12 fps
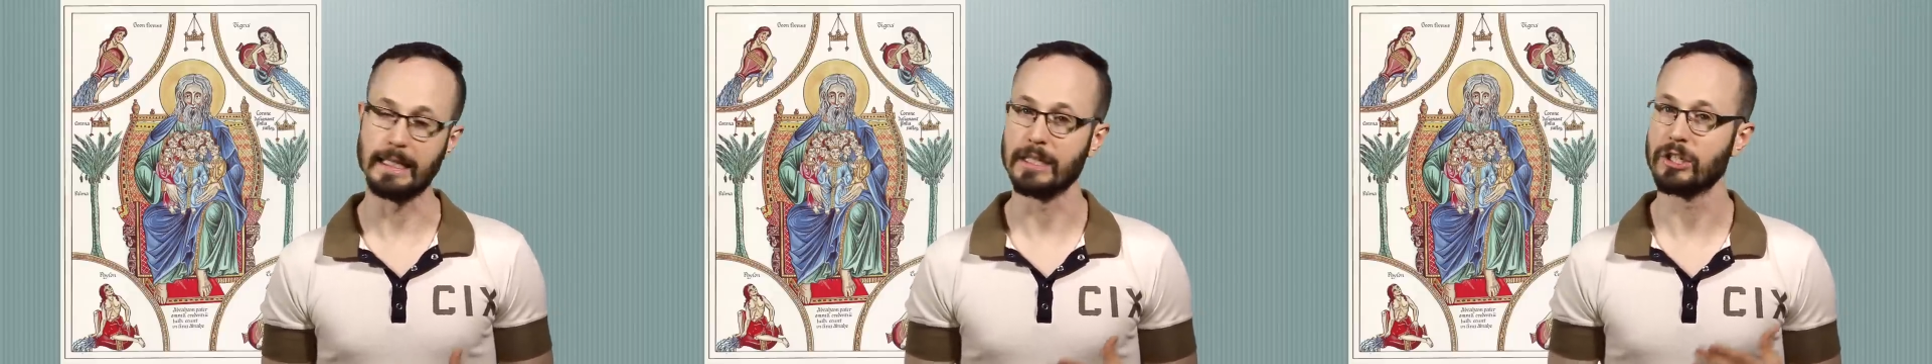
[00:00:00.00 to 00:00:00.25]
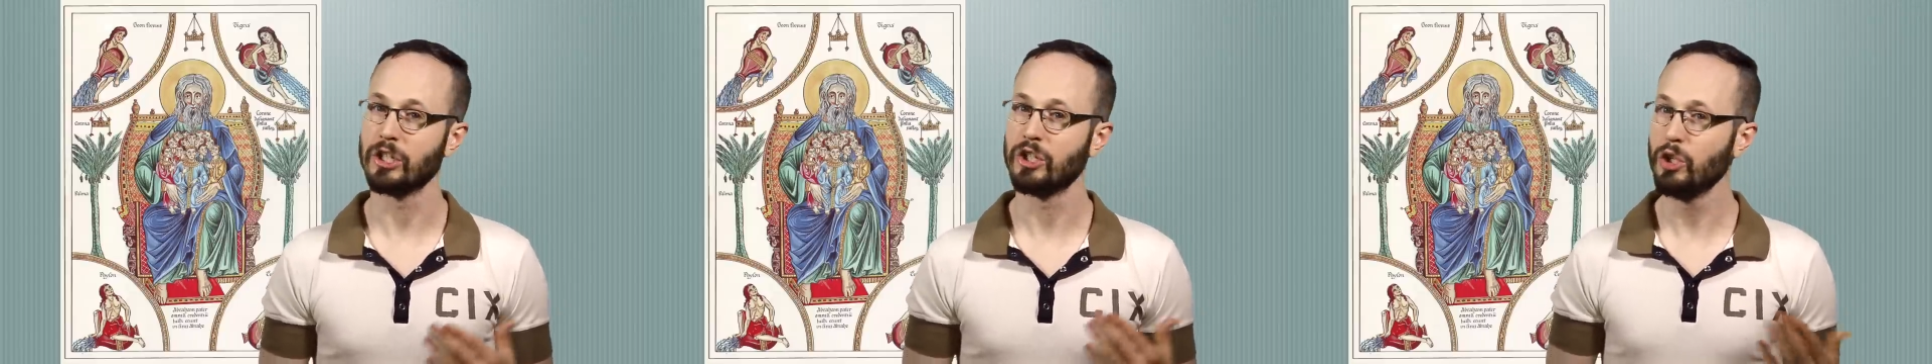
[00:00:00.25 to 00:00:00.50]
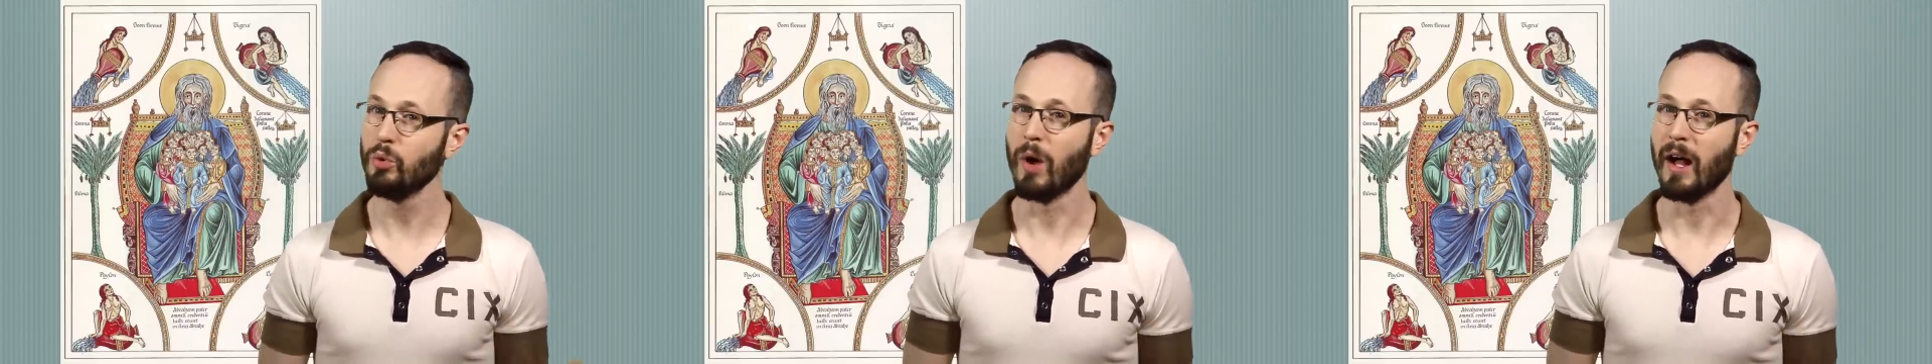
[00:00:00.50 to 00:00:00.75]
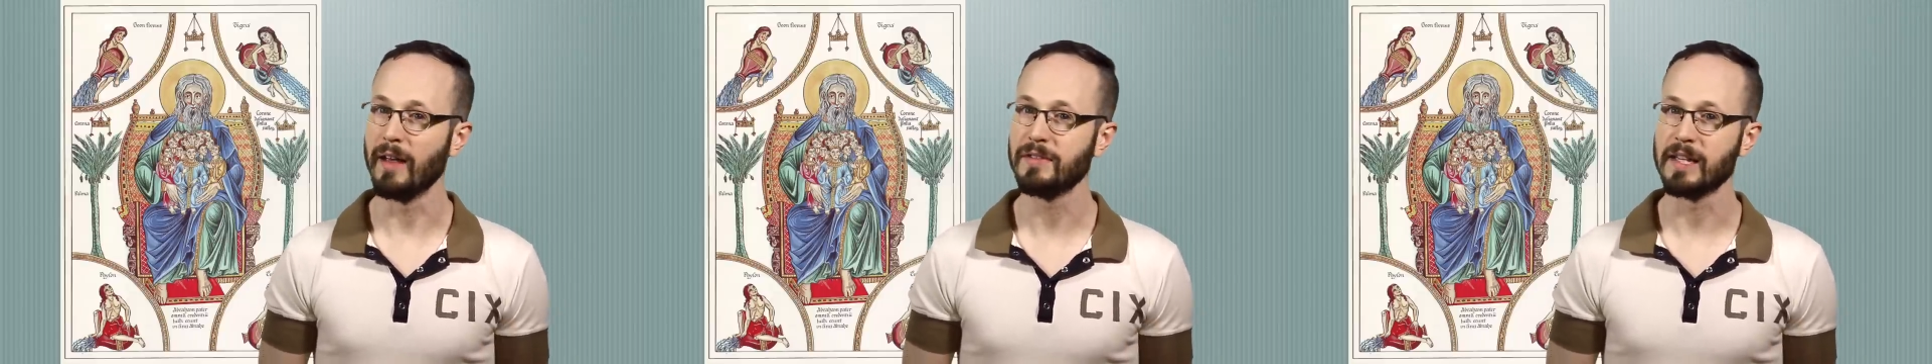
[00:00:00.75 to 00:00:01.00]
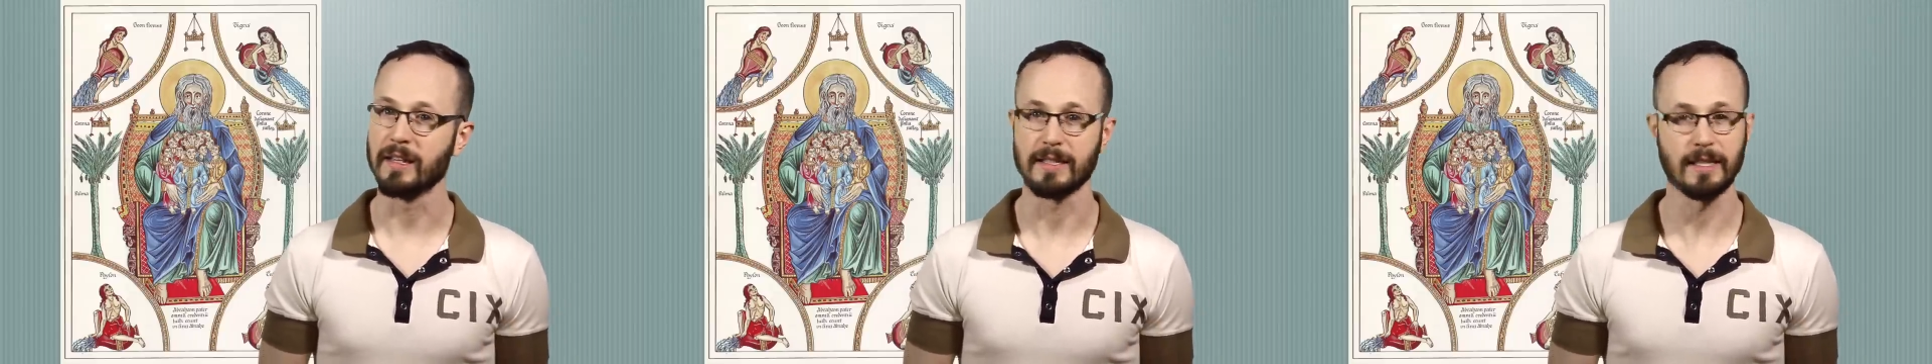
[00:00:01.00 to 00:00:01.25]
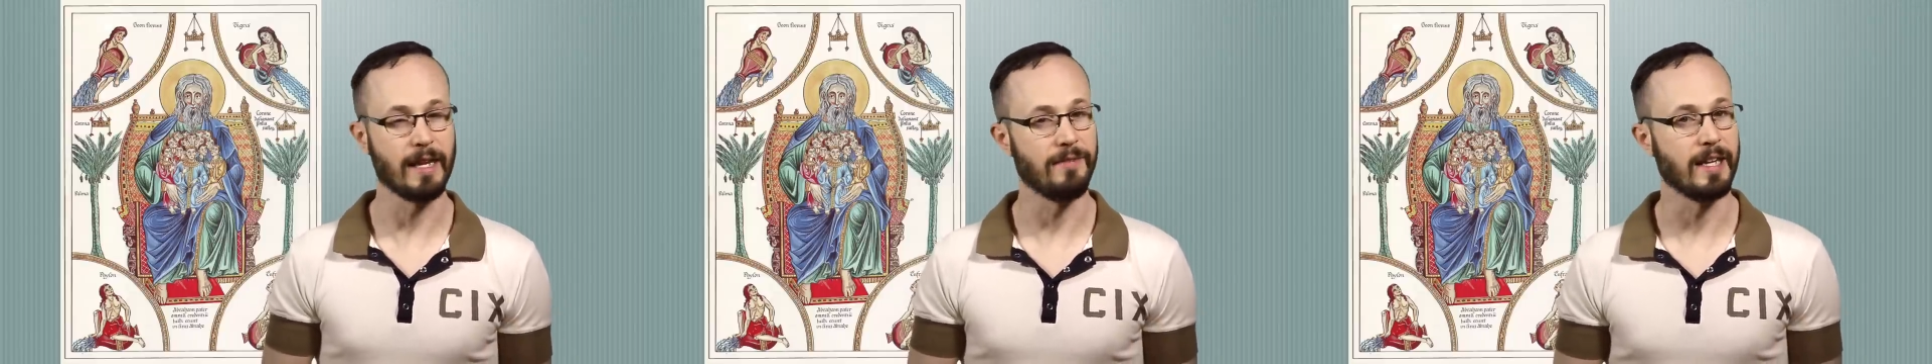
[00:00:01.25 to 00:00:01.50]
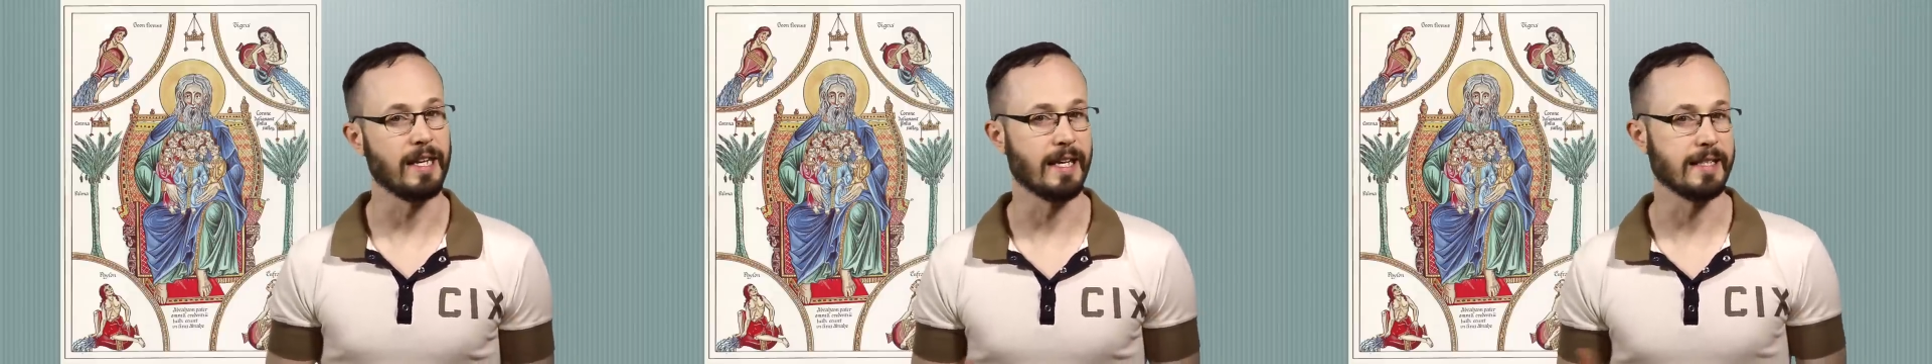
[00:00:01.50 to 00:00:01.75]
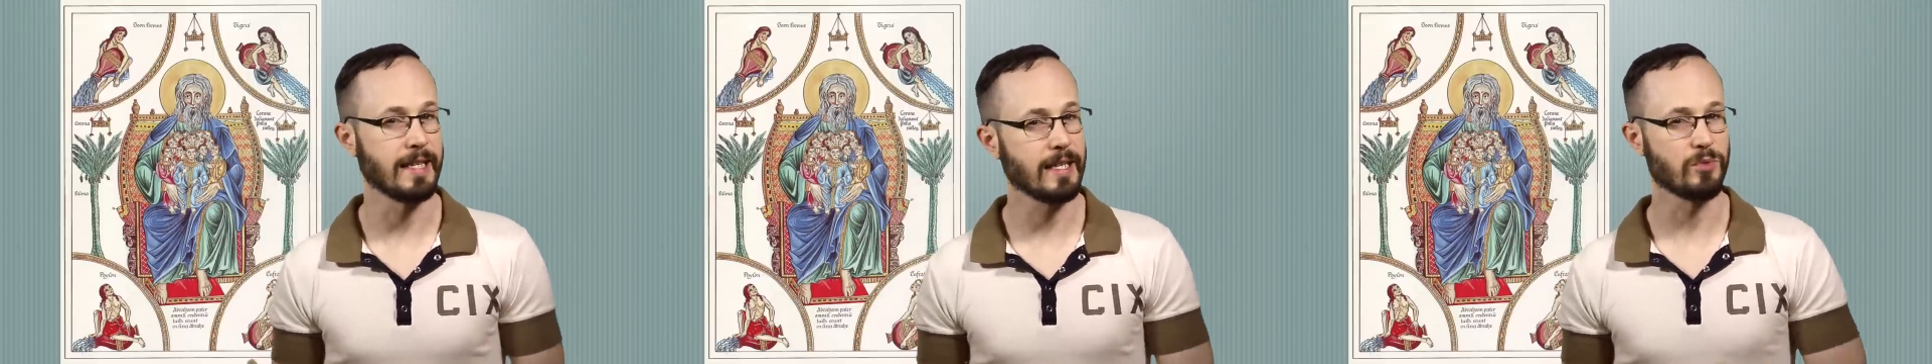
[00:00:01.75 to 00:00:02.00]
least two wives and a slave that he
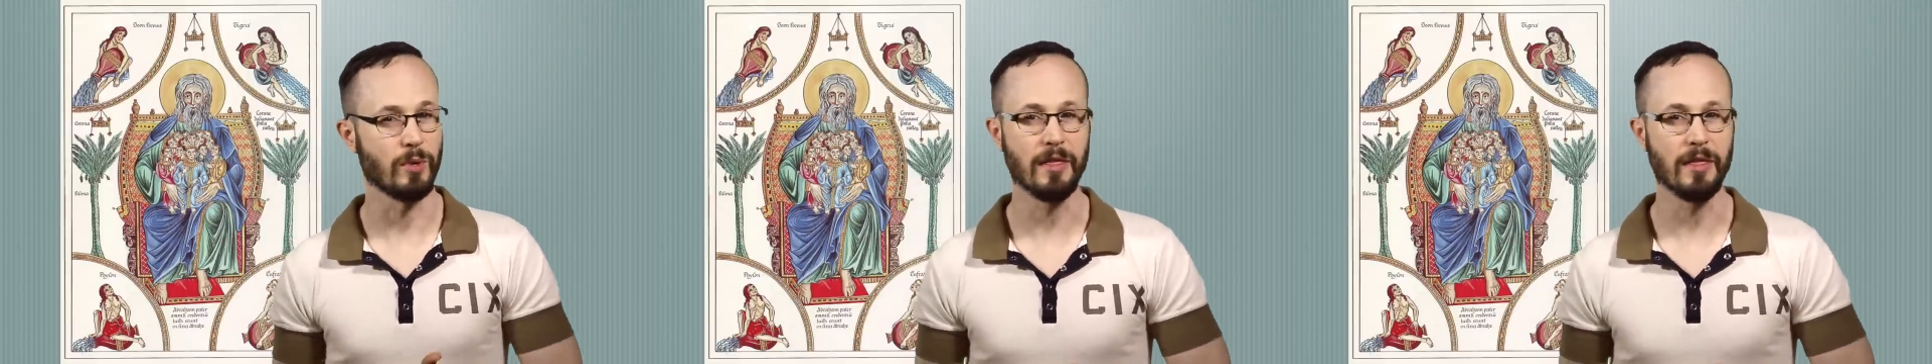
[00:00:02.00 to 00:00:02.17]
had sex